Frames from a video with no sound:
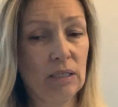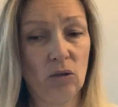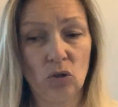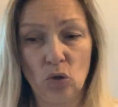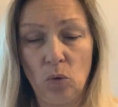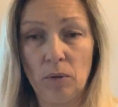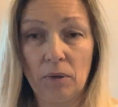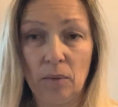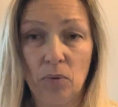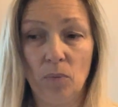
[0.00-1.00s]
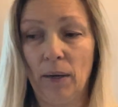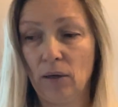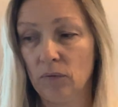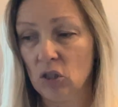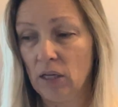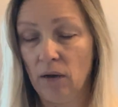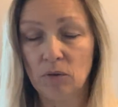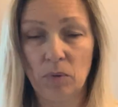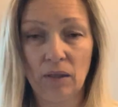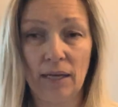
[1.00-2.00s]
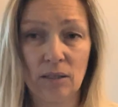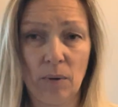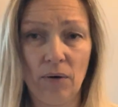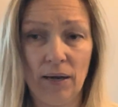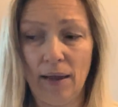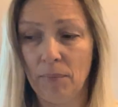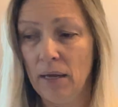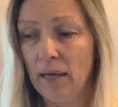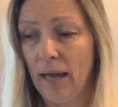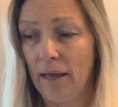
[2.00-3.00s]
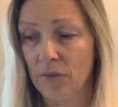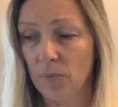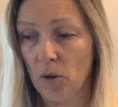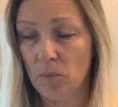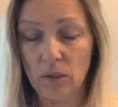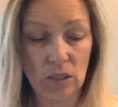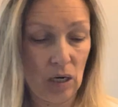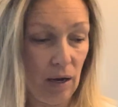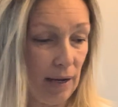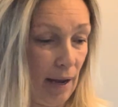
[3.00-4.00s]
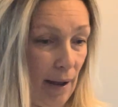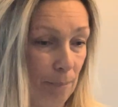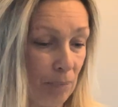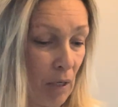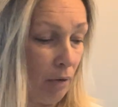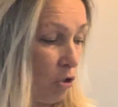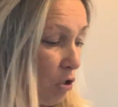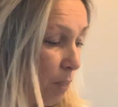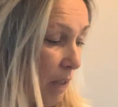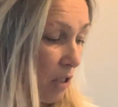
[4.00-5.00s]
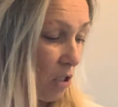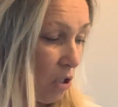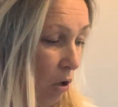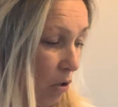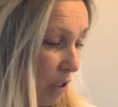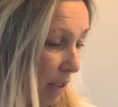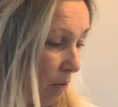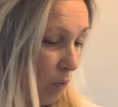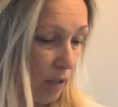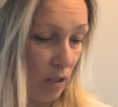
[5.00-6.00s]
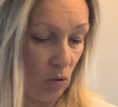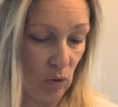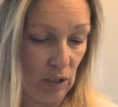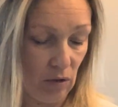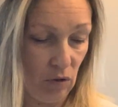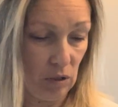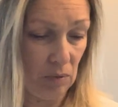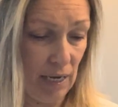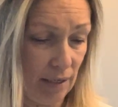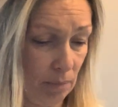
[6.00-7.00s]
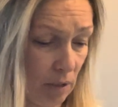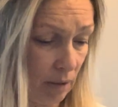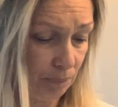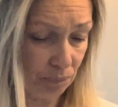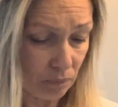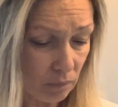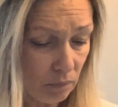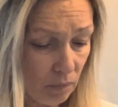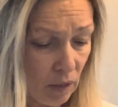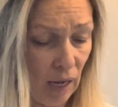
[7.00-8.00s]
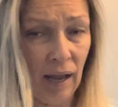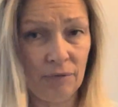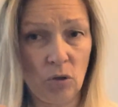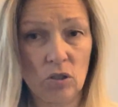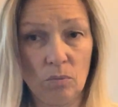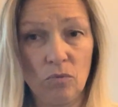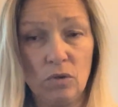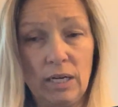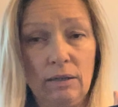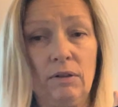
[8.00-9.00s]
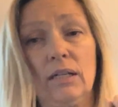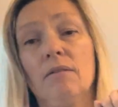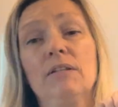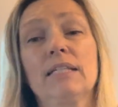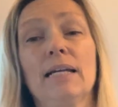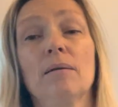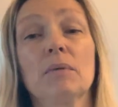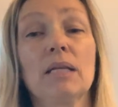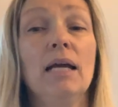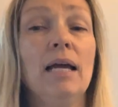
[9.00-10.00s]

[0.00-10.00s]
not sure what I'm going to put back on the shelves, but that's where I am at the moment. I am just been starting with sorting through some denims. I have got some really lovely denims.